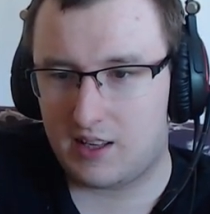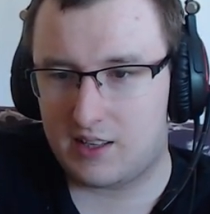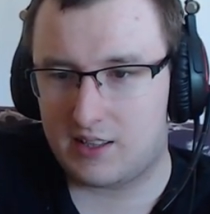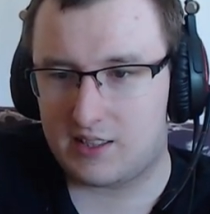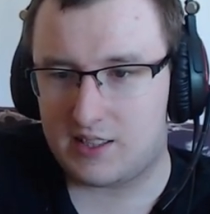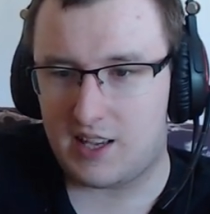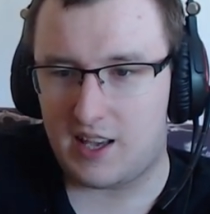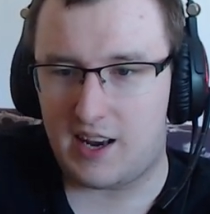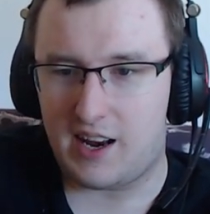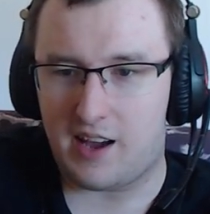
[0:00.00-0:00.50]

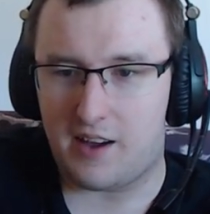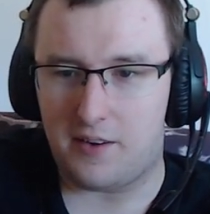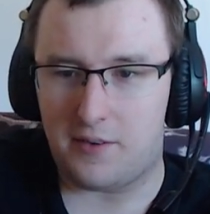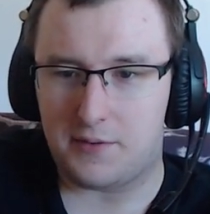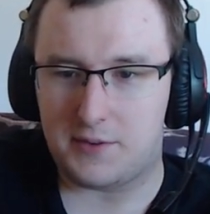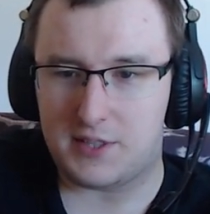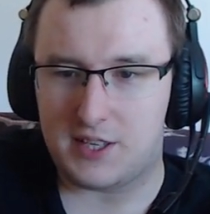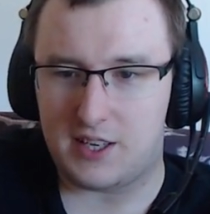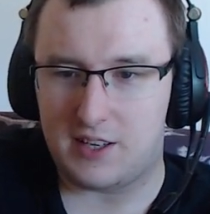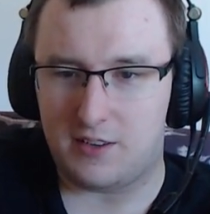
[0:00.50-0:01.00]
10 out of
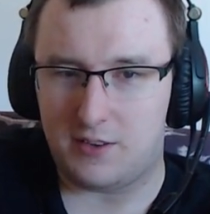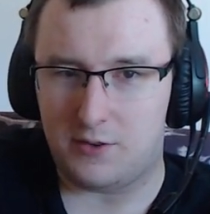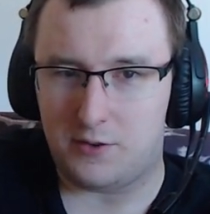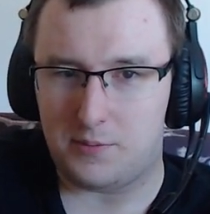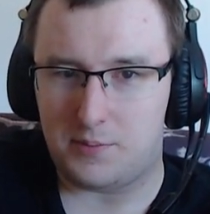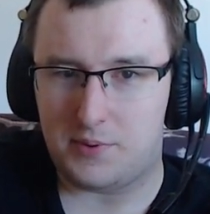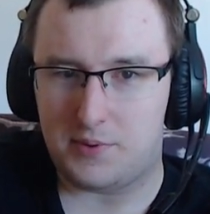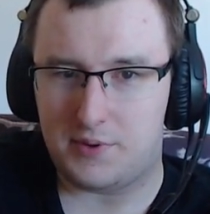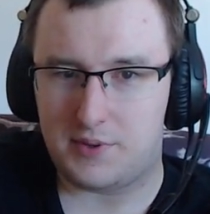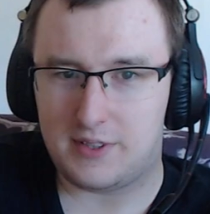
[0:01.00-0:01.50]
10
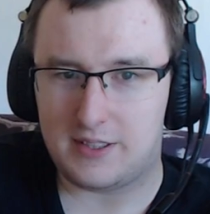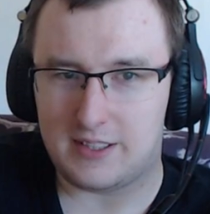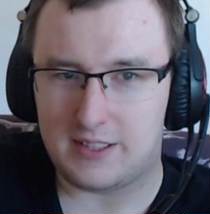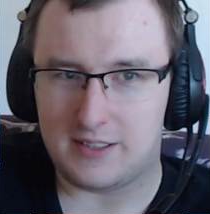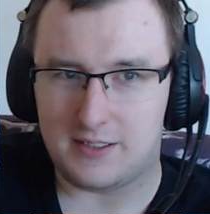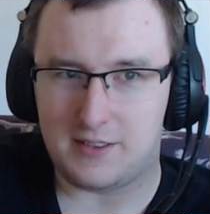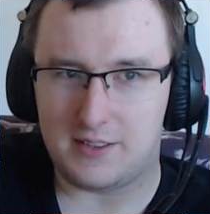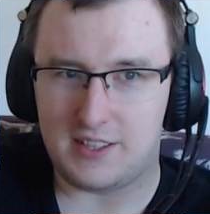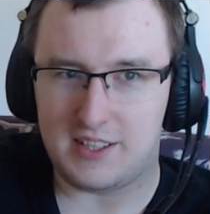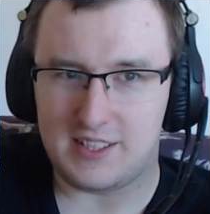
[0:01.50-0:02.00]
loop.
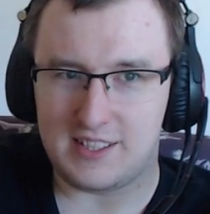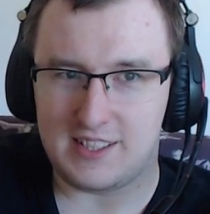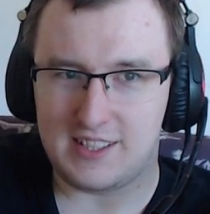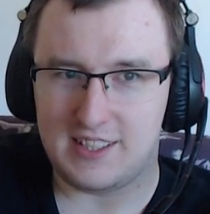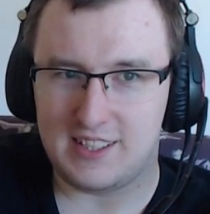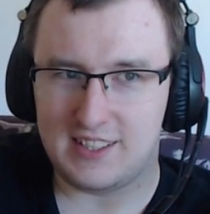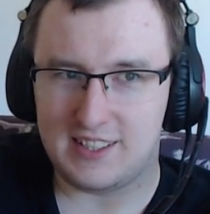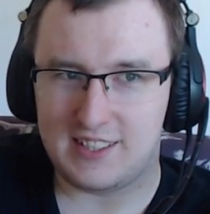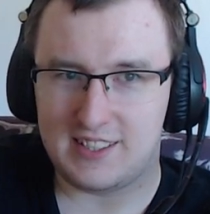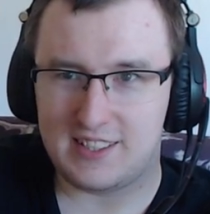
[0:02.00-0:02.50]
Oh, what is
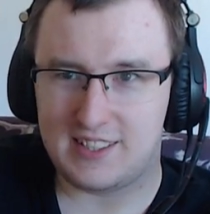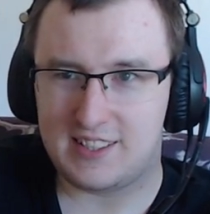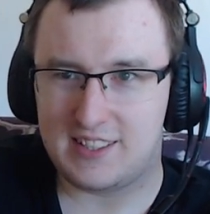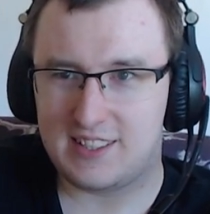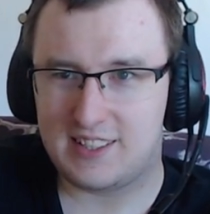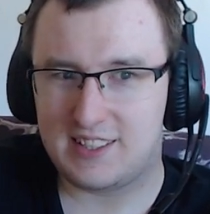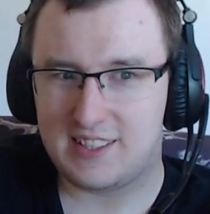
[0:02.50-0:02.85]
this?